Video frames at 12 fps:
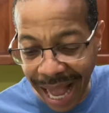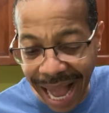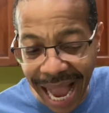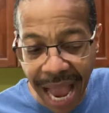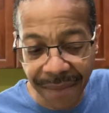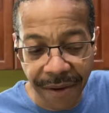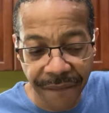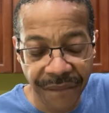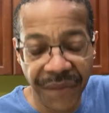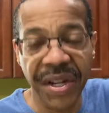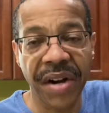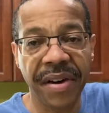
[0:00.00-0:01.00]
I have a
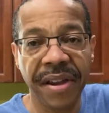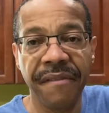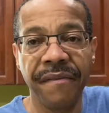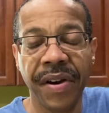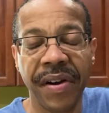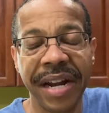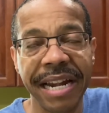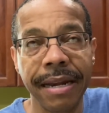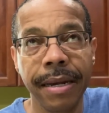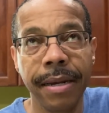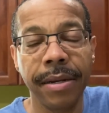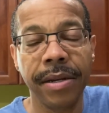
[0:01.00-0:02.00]
very, very
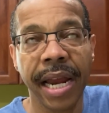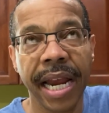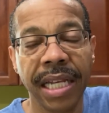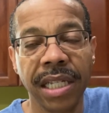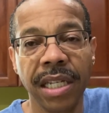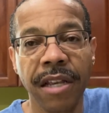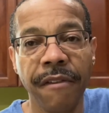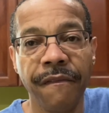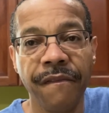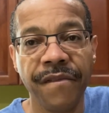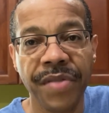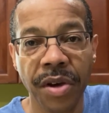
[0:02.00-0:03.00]
nasty,
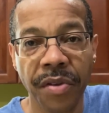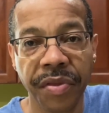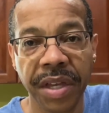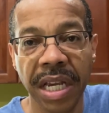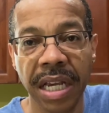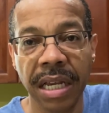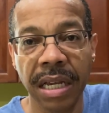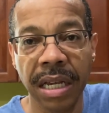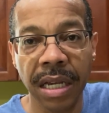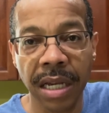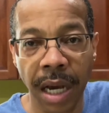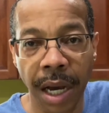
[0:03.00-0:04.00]
filthy
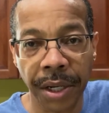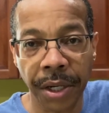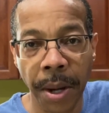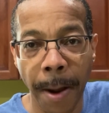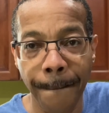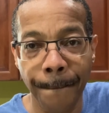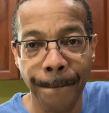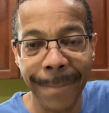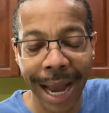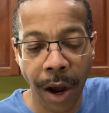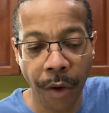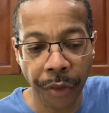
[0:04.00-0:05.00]
gutter
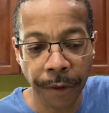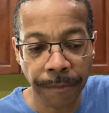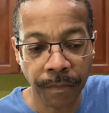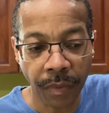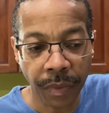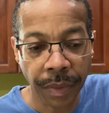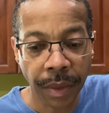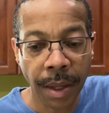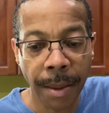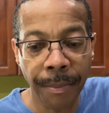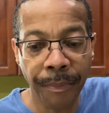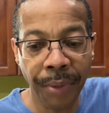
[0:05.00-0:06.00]
mouth.
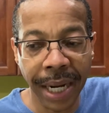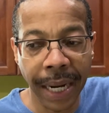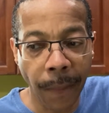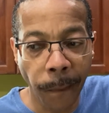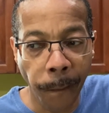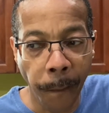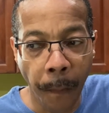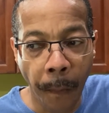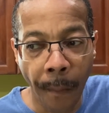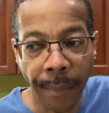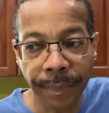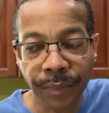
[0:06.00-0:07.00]
But
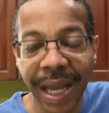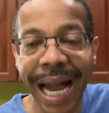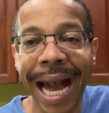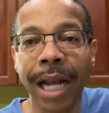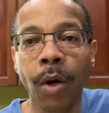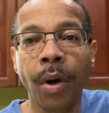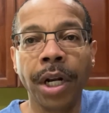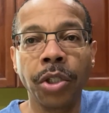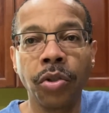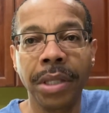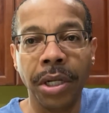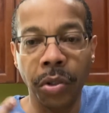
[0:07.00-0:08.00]
I don't want to
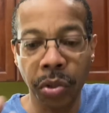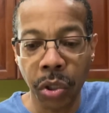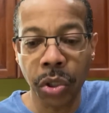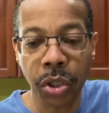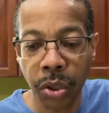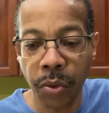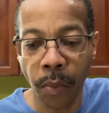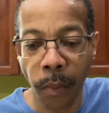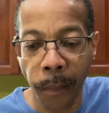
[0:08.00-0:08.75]
do that on YouTube.